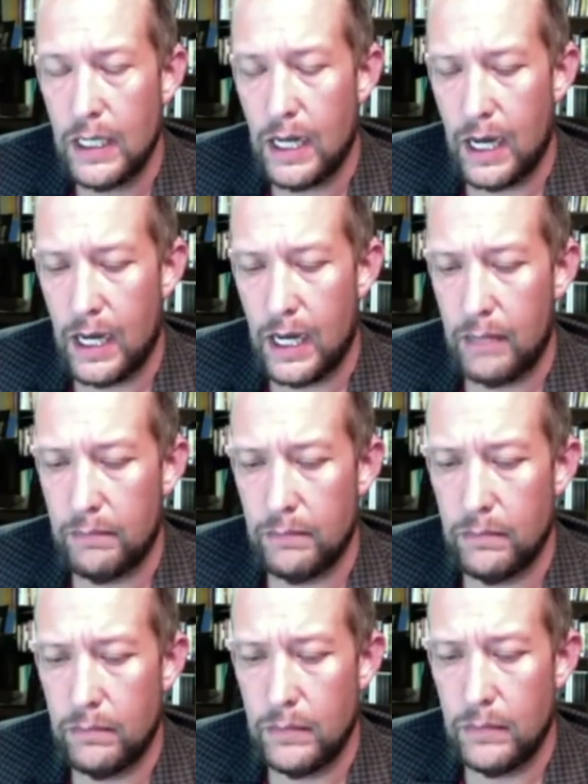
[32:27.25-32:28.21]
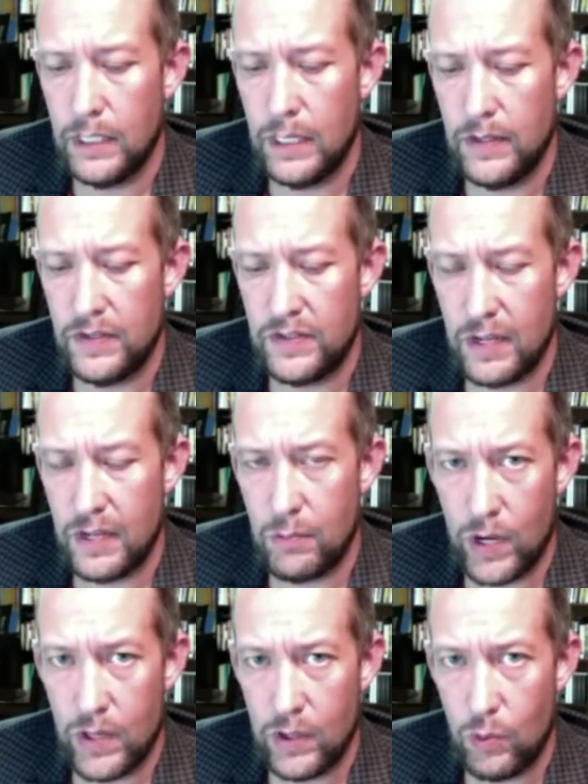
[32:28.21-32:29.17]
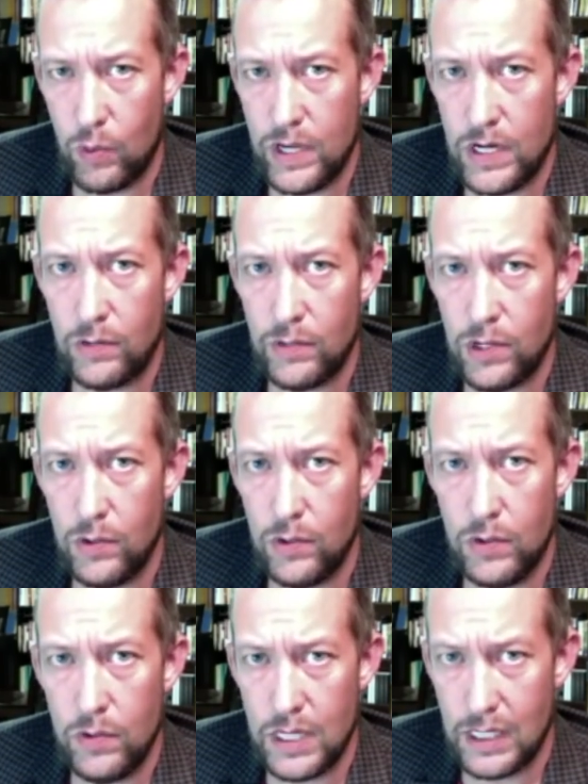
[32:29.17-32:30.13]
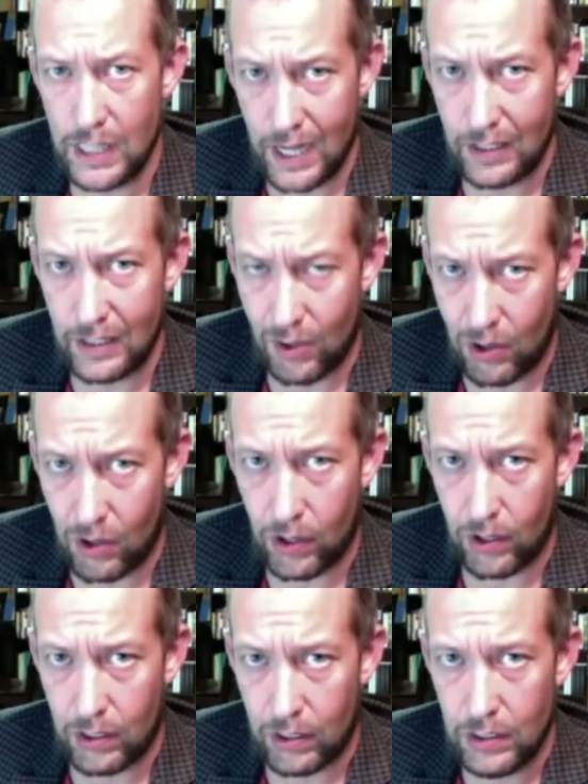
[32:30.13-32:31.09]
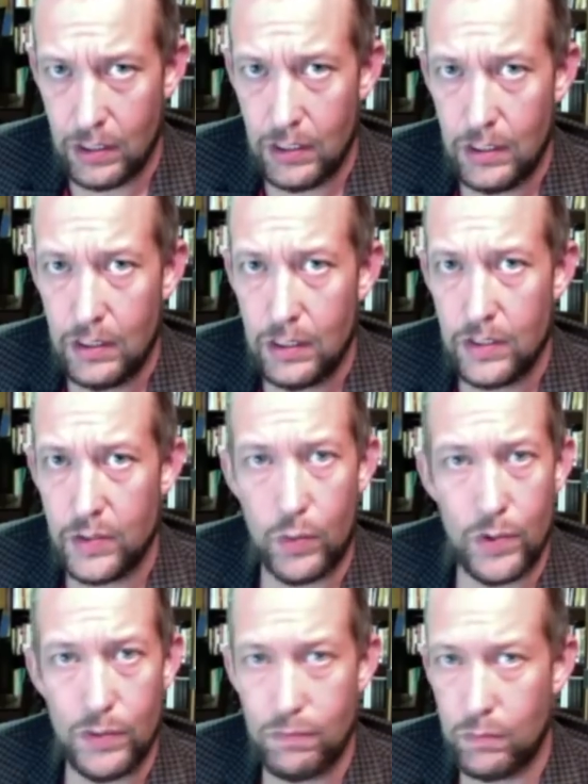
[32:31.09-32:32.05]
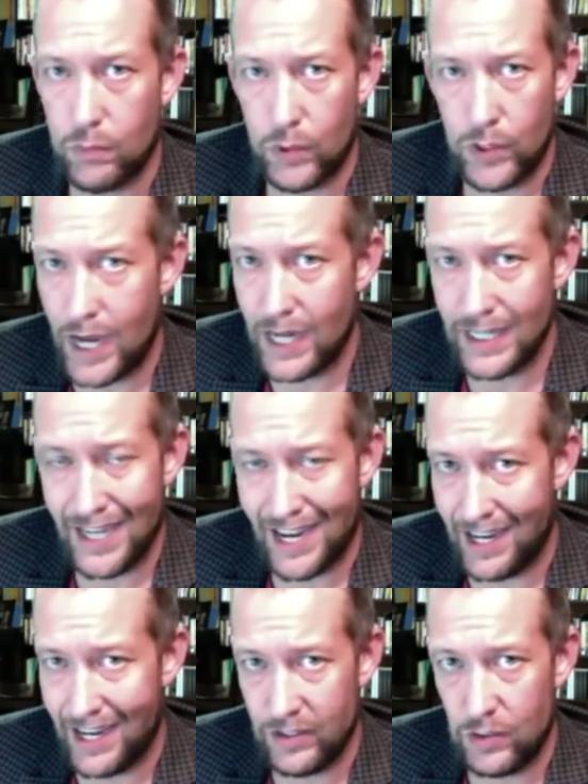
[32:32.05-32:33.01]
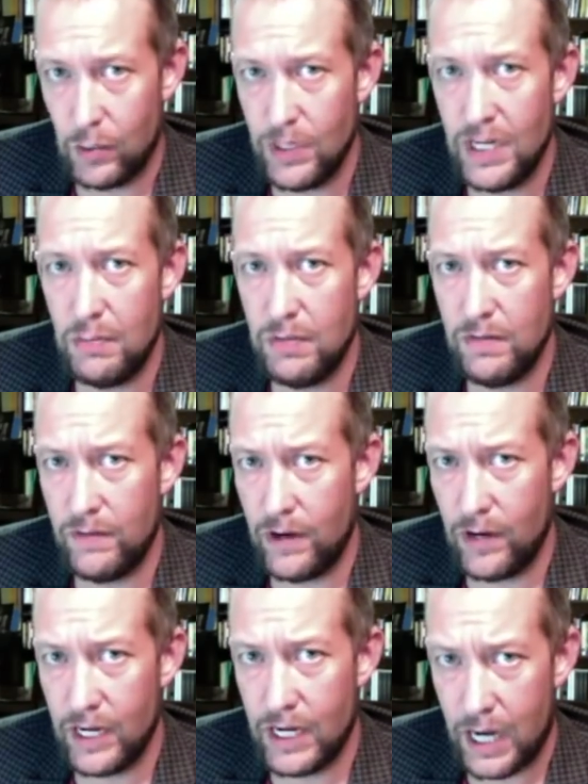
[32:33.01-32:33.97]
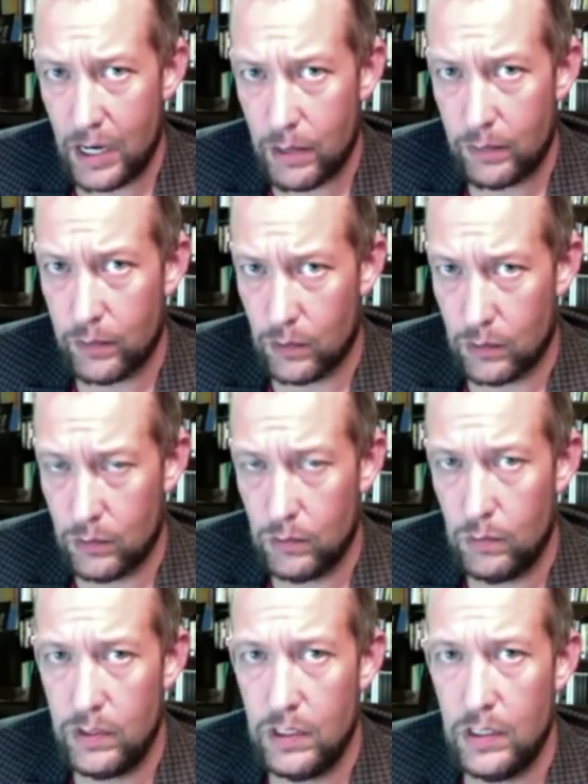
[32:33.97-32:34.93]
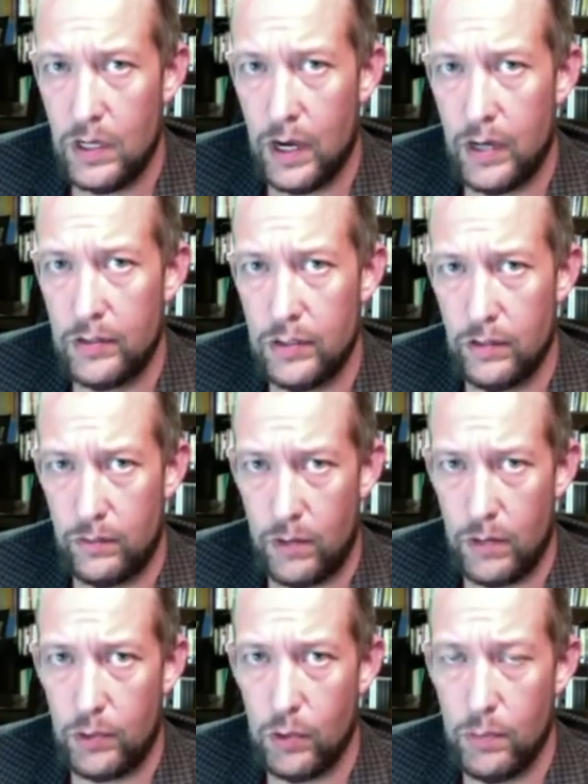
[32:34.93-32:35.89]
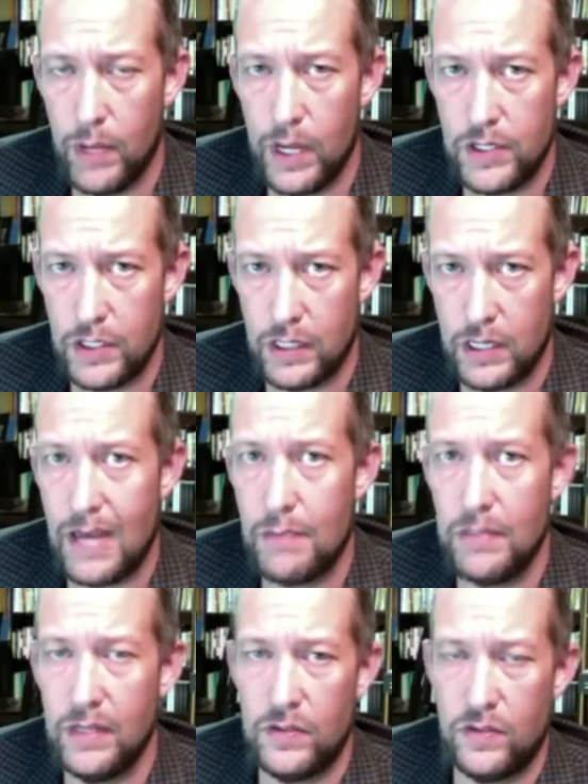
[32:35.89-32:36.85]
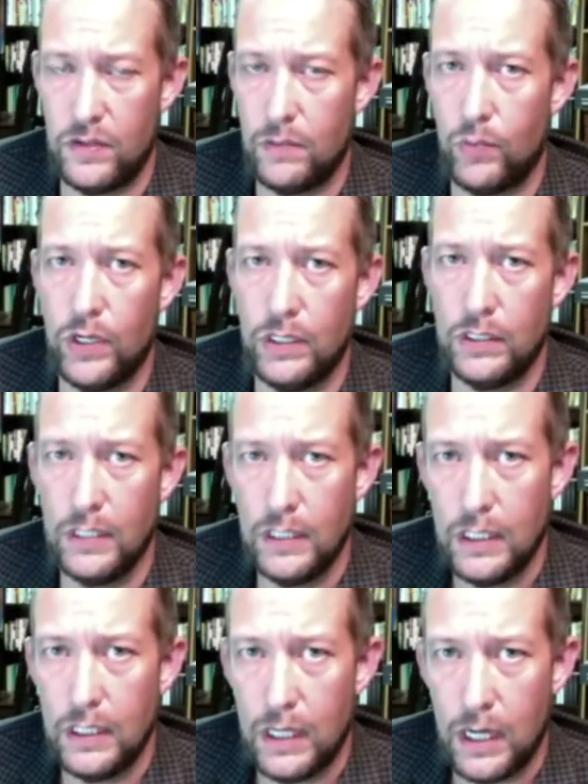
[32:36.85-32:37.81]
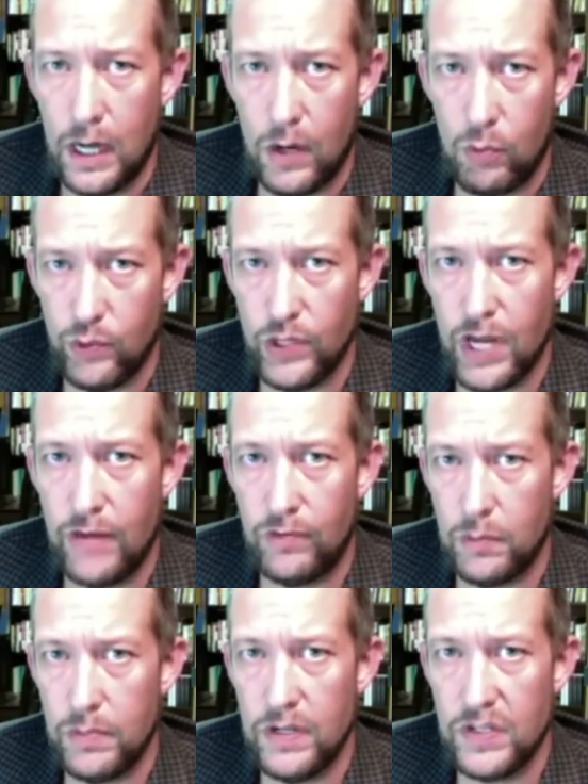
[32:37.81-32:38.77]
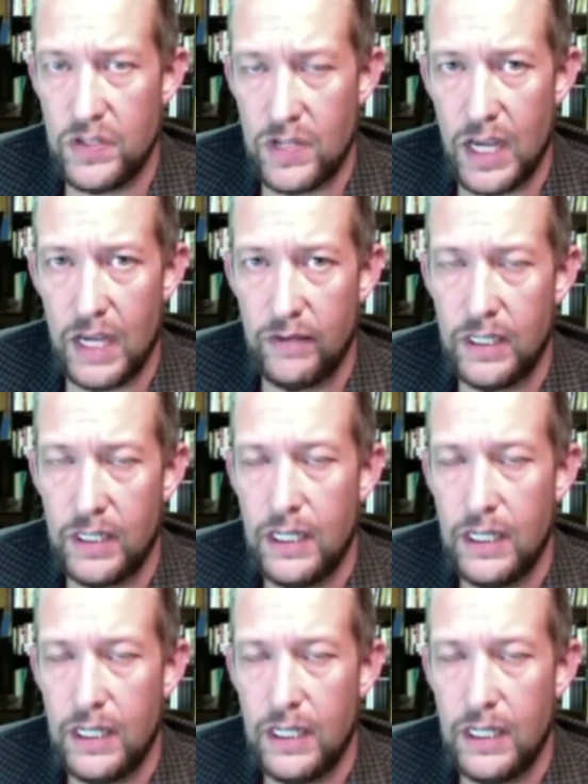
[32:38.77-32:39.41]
in the same way that we don't know who the elect are, because we're not God. So we need to be very careful with the doctrine of reprobation, and that means someone will never be saved